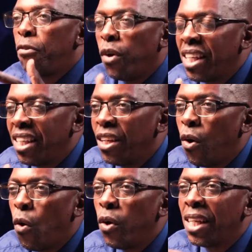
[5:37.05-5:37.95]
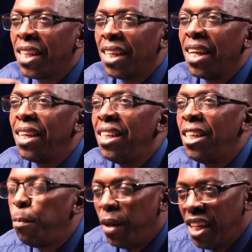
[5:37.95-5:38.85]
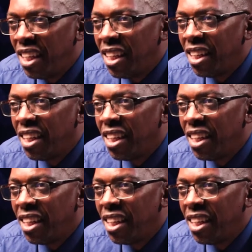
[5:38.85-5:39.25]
focusing on a certain discipline,